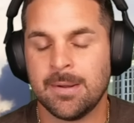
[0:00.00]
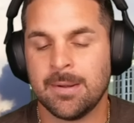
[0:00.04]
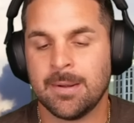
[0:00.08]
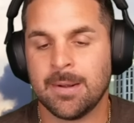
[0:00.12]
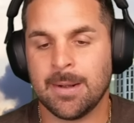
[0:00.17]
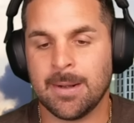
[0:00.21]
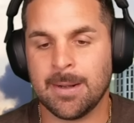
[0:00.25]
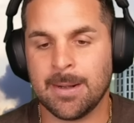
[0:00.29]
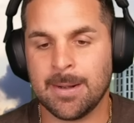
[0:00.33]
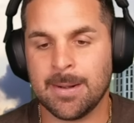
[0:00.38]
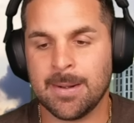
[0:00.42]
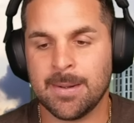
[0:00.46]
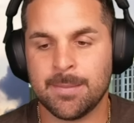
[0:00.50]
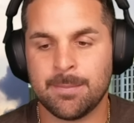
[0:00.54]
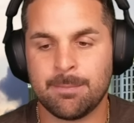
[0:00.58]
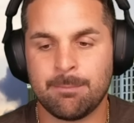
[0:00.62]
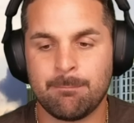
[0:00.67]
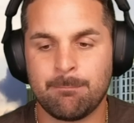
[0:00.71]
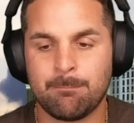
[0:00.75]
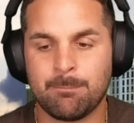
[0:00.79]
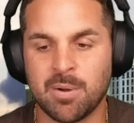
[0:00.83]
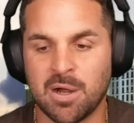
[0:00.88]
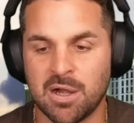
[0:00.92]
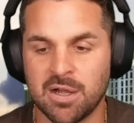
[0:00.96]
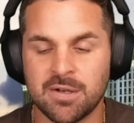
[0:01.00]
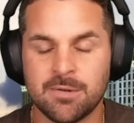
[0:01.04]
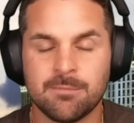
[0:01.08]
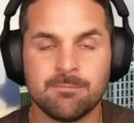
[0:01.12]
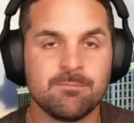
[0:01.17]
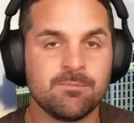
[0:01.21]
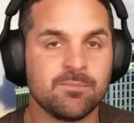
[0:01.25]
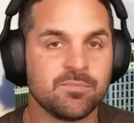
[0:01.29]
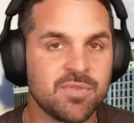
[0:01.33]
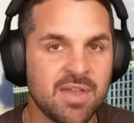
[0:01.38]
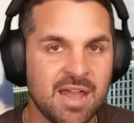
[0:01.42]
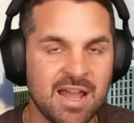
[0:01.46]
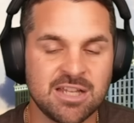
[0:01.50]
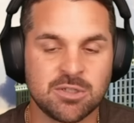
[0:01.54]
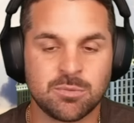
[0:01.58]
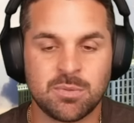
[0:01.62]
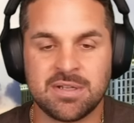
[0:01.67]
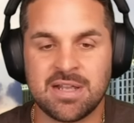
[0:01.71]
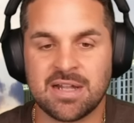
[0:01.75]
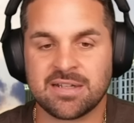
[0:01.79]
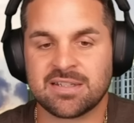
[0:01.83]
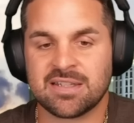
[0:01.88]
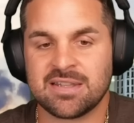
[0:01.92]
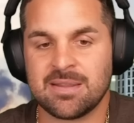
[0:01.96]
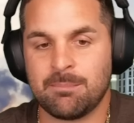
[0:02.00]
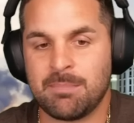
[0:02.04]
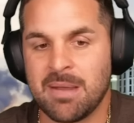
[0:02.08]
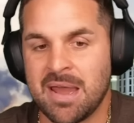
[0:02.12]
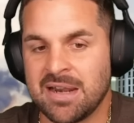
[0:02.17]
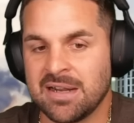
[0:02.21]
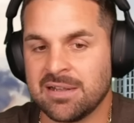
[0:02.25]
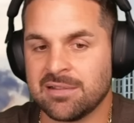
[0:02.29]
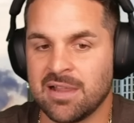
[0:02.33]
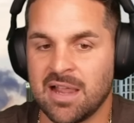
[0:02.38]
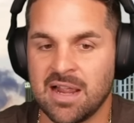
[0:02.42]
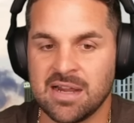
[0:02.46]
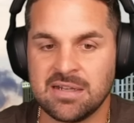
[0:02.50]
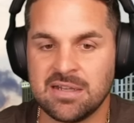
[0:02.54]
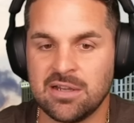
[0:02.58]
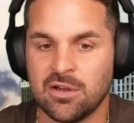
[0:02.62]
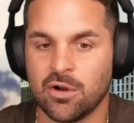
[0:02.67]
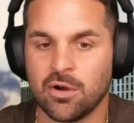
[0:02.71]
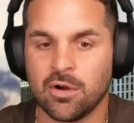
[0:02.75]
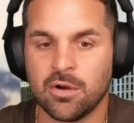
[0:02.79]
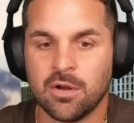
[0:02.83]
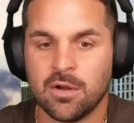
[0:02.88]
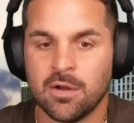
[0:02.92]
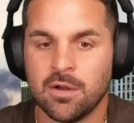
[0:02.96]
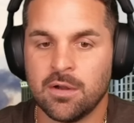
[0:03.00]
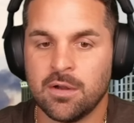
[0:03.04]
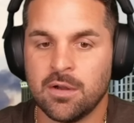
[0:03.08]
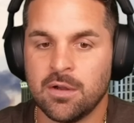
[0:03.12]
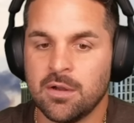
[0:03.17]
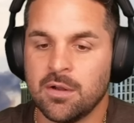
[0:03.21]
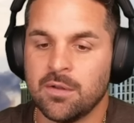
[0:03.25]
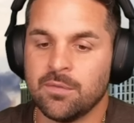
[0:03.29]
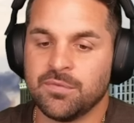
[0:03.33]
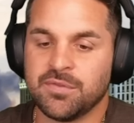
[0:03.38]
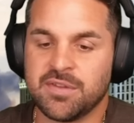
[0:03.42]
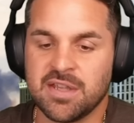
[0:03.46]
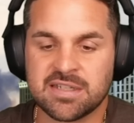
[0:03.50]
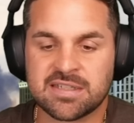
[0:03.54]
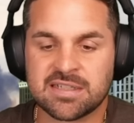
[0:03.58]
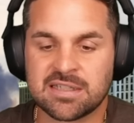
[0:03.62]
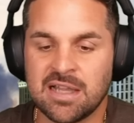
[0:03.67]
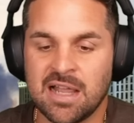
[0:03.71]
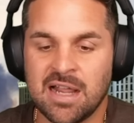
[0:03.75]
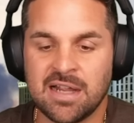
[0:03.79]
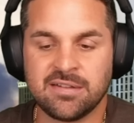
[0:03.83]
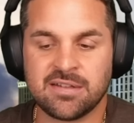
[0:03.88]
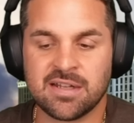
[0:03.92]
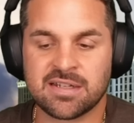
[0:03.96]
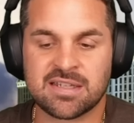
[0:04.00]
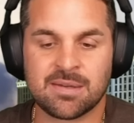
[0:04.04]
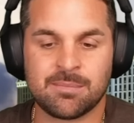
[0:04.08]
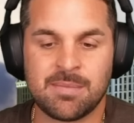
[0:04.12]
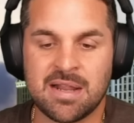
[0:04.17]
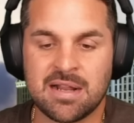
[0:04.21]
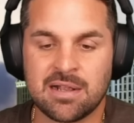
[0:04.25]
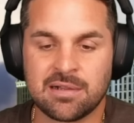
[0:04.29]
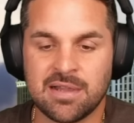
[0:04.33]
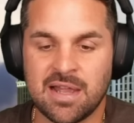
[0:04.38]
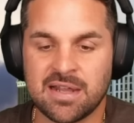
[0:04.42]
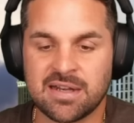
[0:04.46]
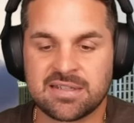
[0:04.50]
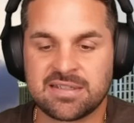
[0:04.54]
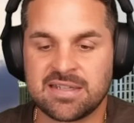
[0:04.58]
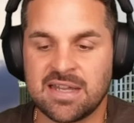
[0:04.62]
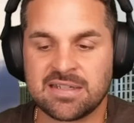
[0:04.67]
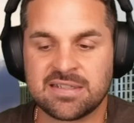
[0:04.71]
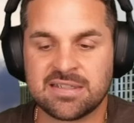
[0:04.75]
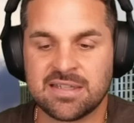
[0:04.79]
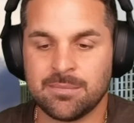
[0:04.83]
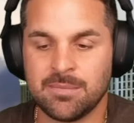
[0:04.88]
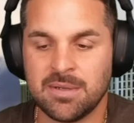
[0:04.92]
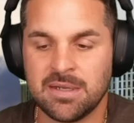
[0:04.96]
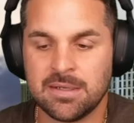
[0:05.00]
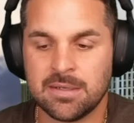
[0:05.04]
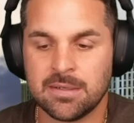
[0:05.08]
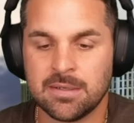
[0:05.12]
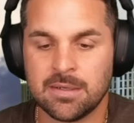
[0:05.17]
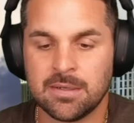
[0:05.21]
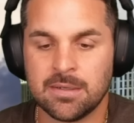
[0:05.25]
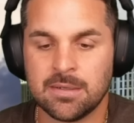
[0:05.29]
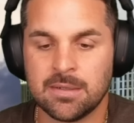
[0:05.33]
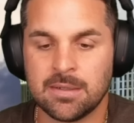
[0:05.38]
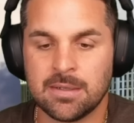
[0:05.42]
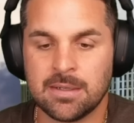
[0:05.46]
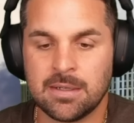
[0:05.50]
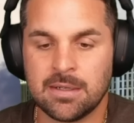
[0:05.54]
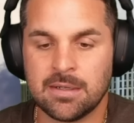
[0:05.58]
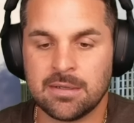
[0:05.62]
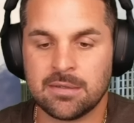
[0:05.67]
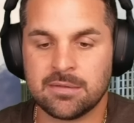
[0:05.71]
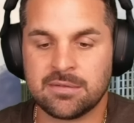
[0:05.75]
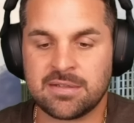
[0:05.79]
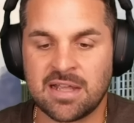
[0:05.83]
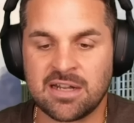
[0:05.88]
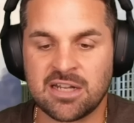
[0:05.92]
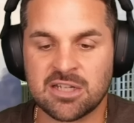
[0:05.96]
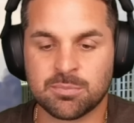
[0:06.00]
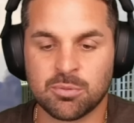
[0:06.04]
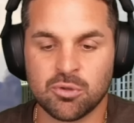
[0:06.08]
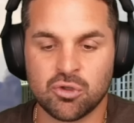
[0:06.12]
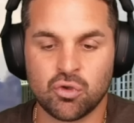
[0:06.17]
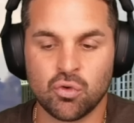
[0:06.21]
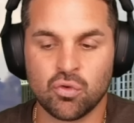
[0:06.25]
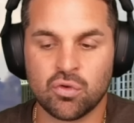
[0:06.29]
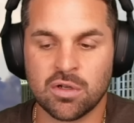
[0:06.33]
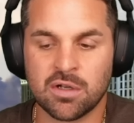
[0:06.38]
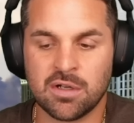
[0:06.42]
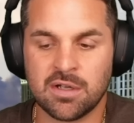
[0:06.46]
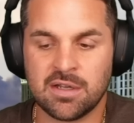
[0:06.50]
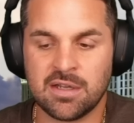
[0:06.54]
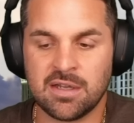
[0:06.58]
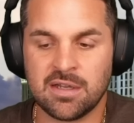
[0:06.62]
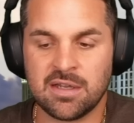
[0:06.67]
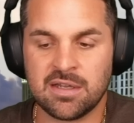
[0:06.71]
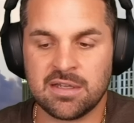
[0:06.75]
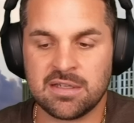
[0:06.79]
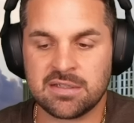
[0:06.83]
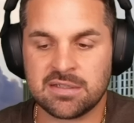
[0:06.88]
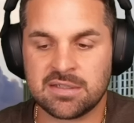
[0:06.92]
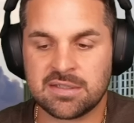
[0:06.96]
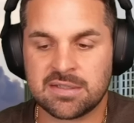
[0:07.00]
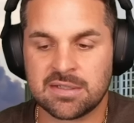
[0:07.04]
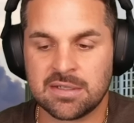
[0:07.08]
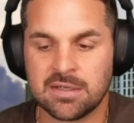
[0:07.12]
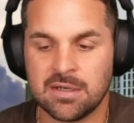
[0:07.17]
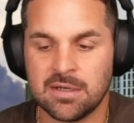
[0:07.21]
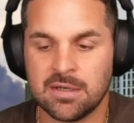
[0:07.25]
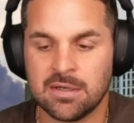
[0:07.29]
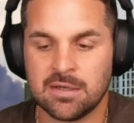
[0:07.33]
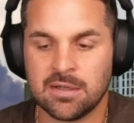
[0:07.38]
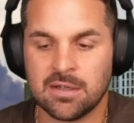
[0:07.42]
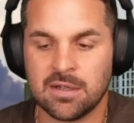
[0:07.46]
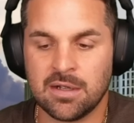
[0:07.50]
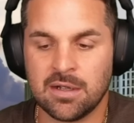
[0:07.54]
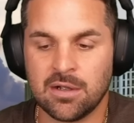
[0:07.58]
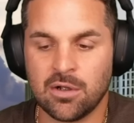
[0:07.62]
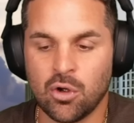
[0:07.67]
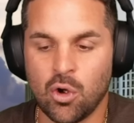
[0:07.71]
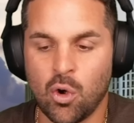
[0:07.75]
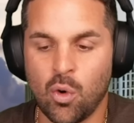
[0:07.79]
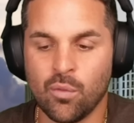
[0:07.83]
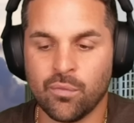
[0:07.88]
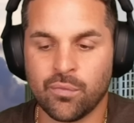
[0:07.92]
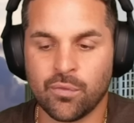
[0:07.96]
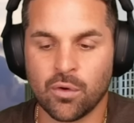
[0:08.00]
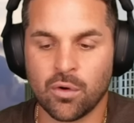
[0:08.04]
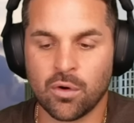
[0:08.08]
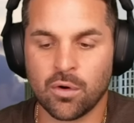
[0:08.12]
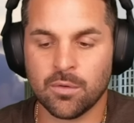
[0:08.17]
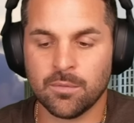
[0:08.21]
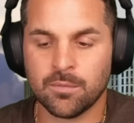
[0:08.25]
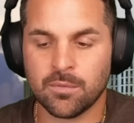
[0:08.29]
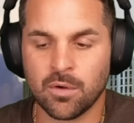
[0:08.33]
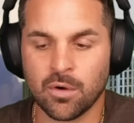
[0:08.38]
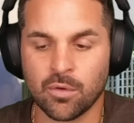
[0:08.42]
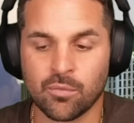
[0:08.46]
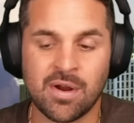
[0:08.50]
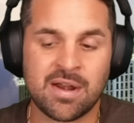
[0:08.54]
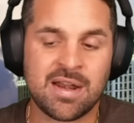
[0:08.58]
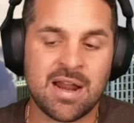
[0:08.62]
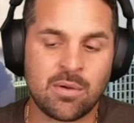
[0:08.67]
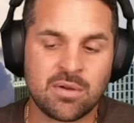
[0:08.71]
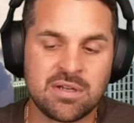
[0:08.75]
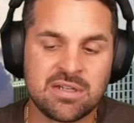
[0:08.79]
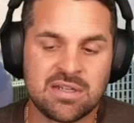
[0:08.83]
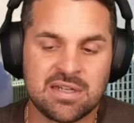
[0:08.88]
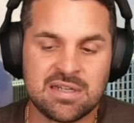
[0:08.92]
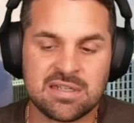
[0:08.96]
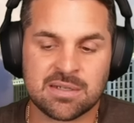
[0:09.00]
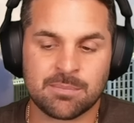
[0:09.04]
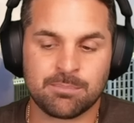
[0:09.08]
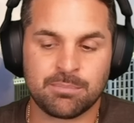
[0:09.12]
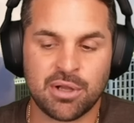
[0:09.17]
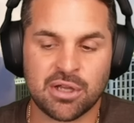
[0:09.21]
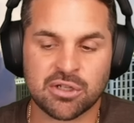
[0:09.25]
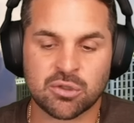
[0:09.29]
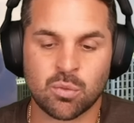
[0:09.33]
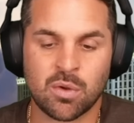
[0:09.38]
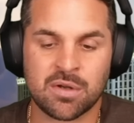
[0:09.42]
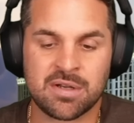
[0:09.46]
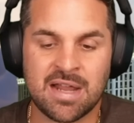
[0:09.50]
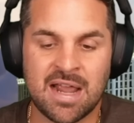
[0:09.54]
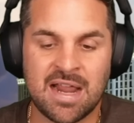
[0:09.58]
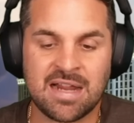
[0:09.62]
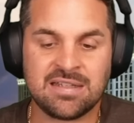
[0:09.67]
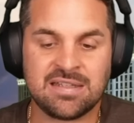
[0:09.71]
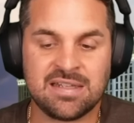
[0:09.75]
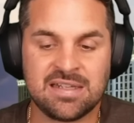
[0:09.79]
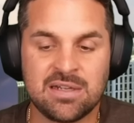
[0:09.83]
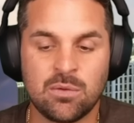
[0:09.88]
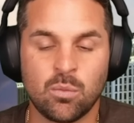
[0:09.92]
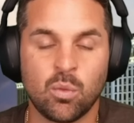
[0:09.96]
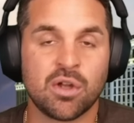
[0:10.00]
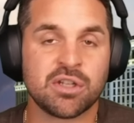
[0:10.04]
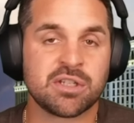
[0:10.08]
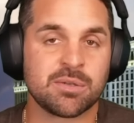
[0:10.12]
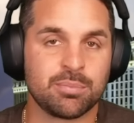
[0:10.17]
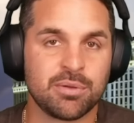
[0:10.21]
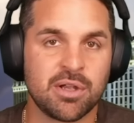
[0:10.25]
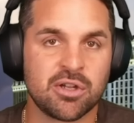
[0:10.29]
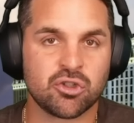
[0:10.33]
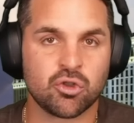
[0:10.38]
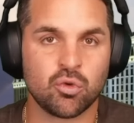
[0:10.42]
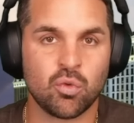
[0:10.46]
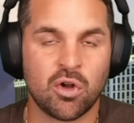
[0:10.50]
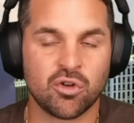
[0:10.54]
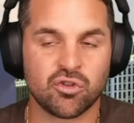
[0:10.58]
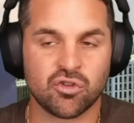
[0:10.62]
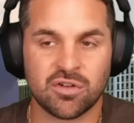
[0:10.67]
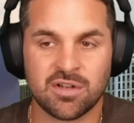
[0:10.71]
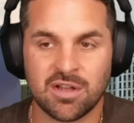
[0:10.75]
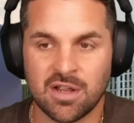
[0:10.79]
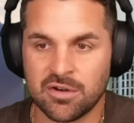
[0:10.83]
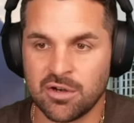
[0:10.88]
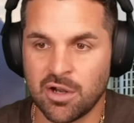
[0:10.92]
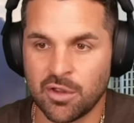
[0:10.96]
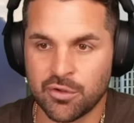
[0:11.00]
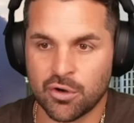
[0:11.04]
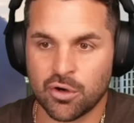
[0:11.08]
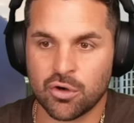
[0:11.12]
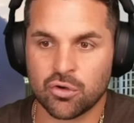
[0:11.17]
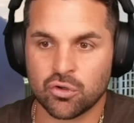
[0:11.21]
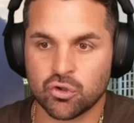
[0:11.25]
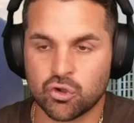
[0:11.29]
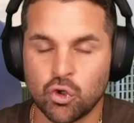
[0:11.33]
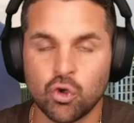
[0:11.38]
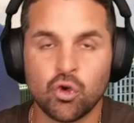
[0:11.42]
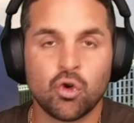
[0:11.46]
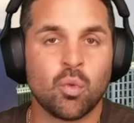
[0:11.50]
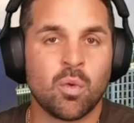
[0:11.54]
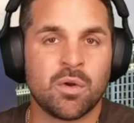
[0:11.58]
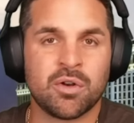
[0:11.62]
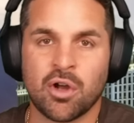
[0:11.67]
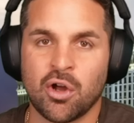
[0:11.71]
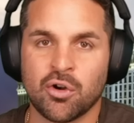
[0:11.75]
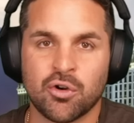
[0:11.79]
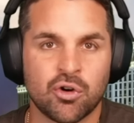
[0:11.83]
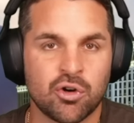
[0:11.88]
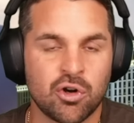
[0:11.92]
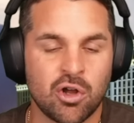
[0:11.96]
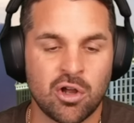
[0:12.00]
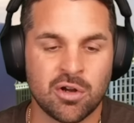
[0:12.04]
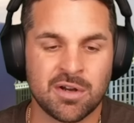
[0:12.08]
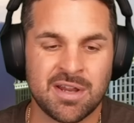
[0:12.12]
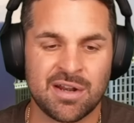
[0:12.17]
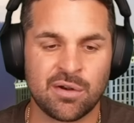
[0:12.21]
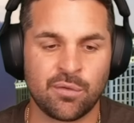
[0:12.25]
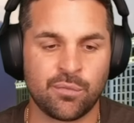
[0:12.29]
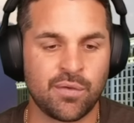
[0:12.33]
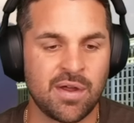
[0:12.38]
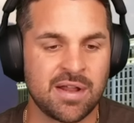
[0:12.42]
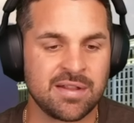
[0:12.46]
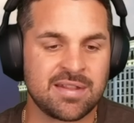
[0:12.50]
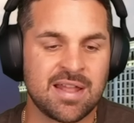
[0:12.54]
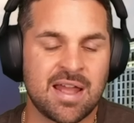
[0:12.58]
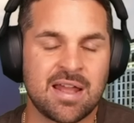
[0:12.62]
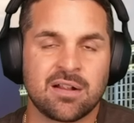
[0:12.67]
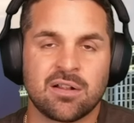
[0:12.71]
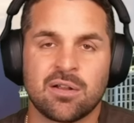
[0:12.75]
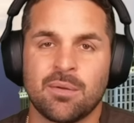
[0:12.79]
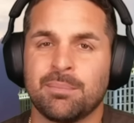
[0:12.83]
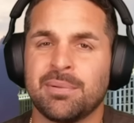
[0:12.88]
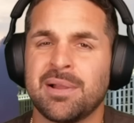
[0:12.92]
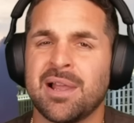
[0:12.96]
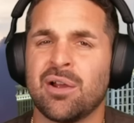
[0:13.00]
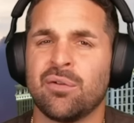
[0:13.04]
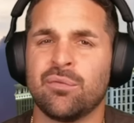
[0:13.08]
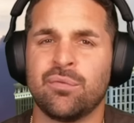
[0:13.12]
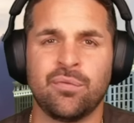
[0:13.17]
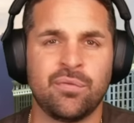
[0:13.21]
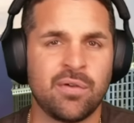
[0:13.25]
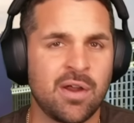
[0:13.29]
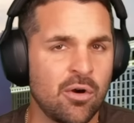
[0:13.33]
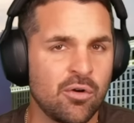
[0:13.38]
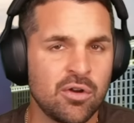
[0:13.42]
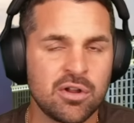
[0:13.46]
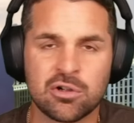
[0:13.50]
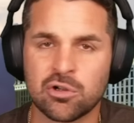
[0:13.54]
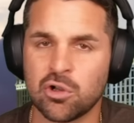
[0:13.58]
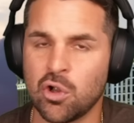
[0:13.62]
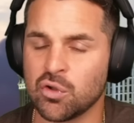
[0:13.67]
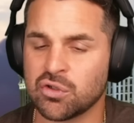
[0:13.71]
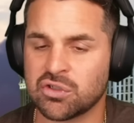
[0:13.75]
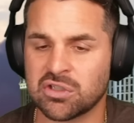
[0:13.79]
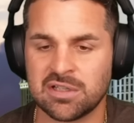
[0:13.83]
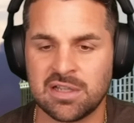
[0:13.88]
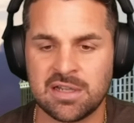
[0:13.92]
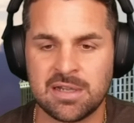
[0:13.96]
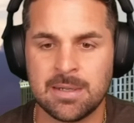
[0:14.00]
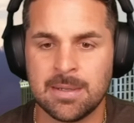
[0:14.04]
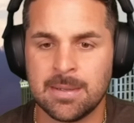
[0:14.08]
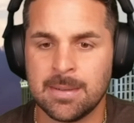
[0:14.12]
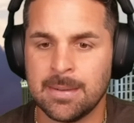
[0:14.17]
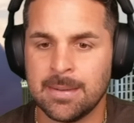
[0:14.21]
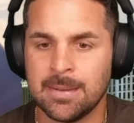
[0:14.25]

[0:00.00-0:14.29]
But as we get to the betting line here, this line doesn't make a lot of sense to me. Denis Buzukia is right now he's a plus 190. He was a plus 200. Another 2-to-1 underdog in a fight that could play out very closely.